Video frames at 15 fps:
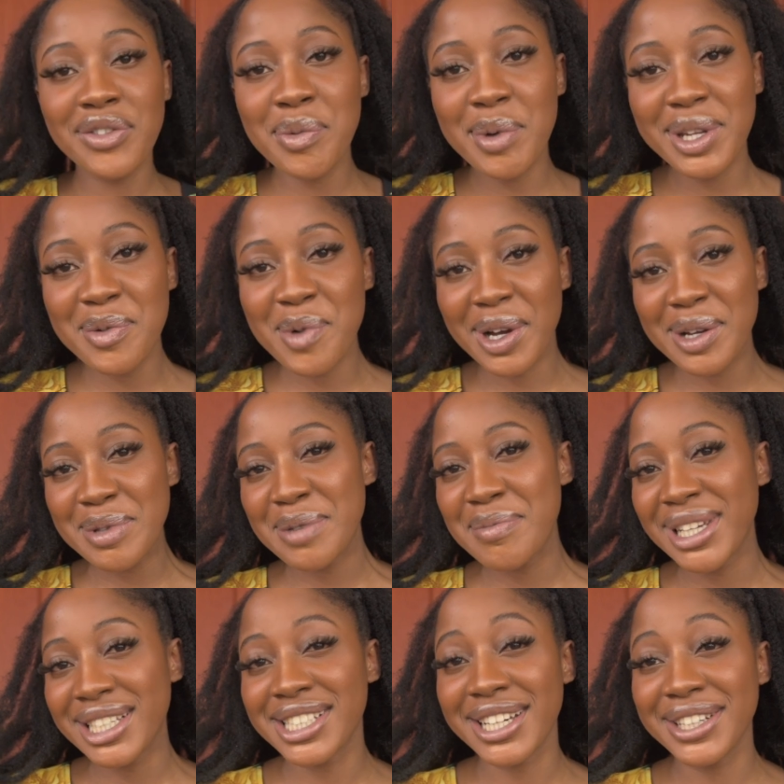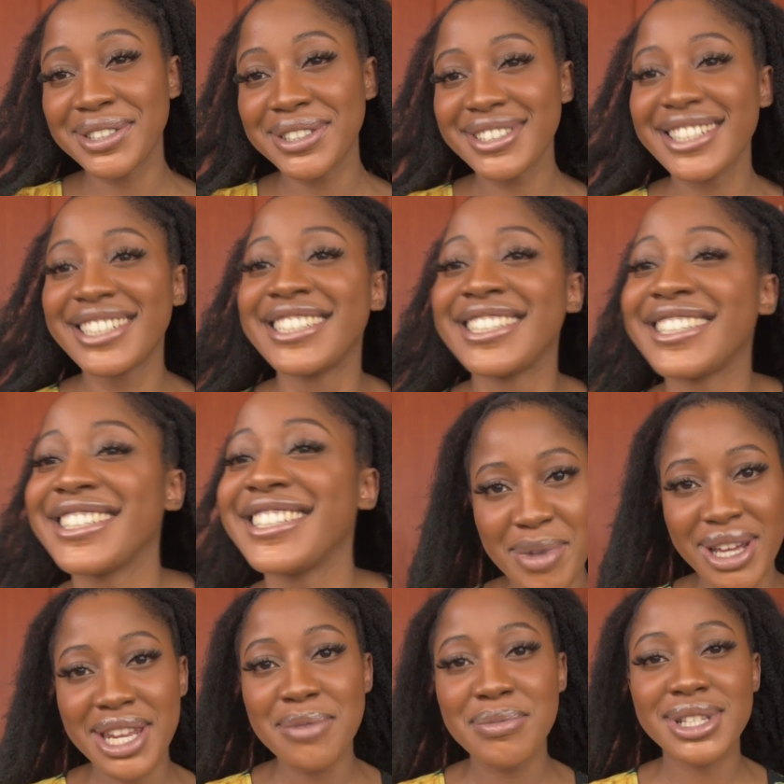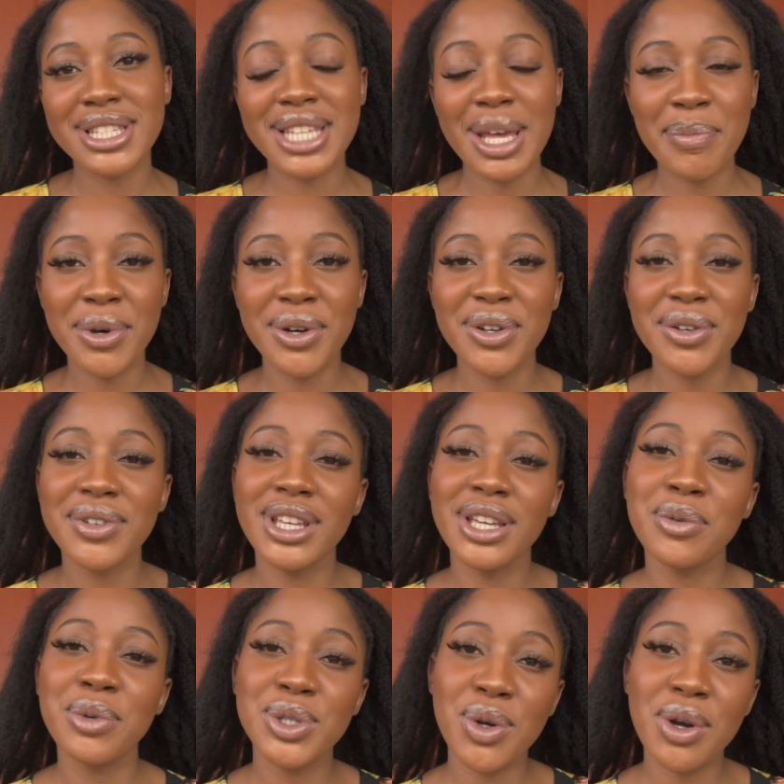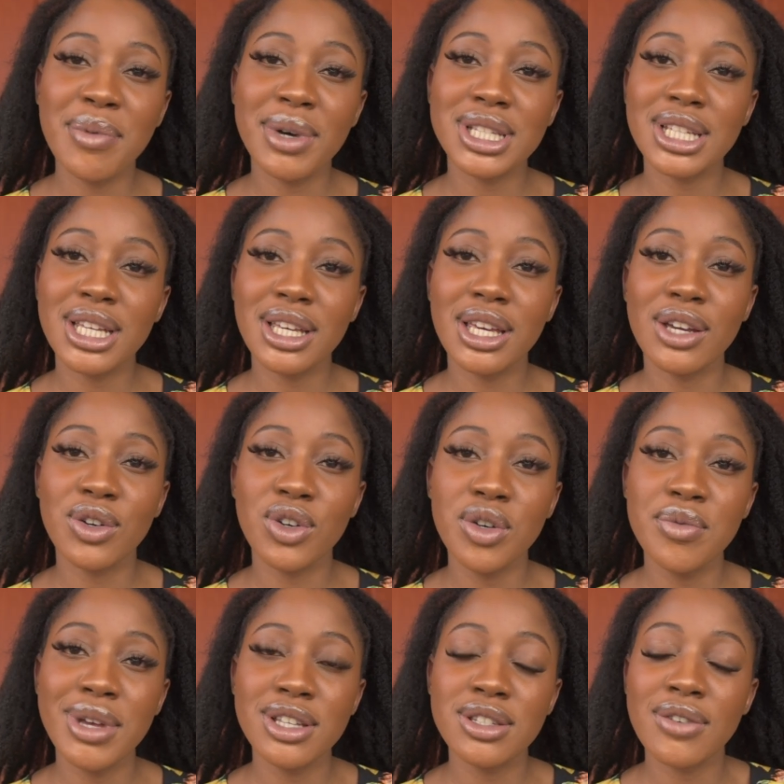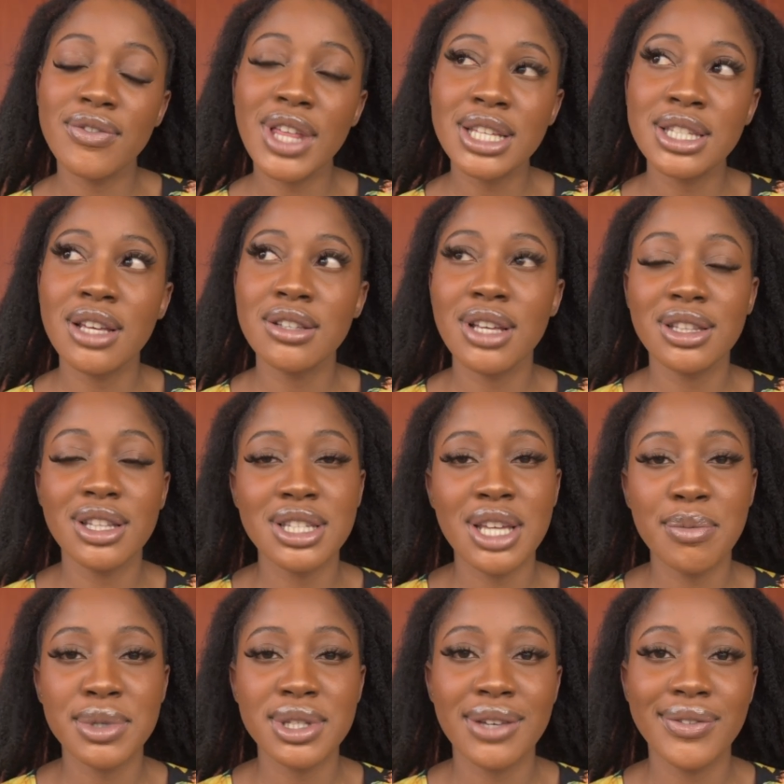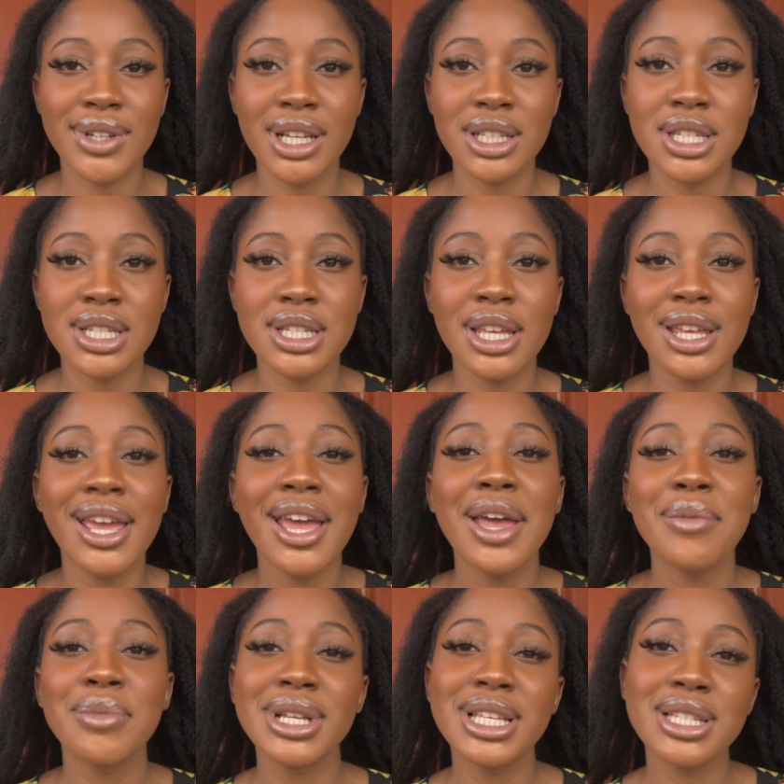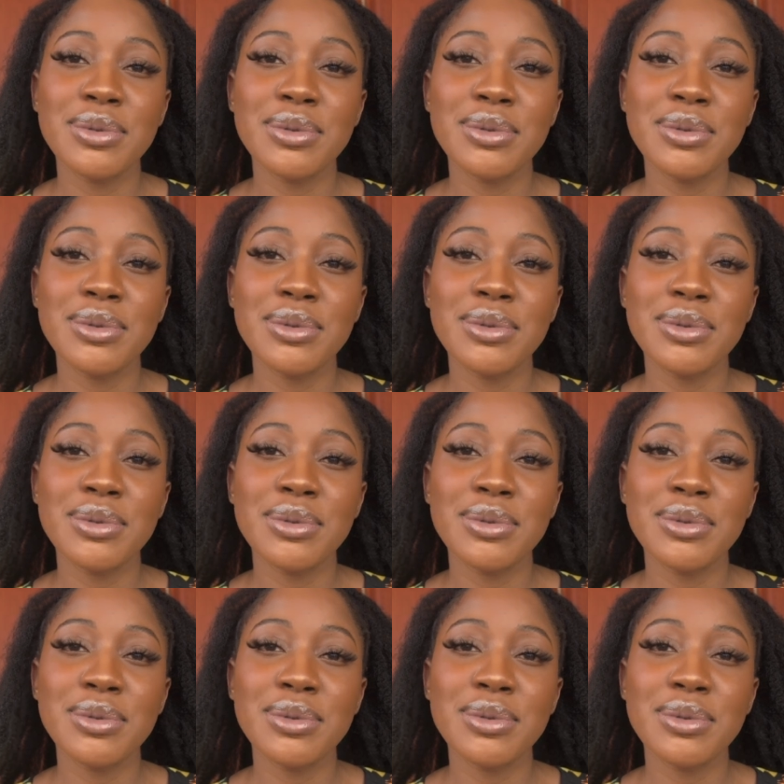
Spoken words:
everybody, welcome to my channel. My name is Tapo. Over here we talk about skincare and grooming, so if that sounds like the type of stuff you like to see, please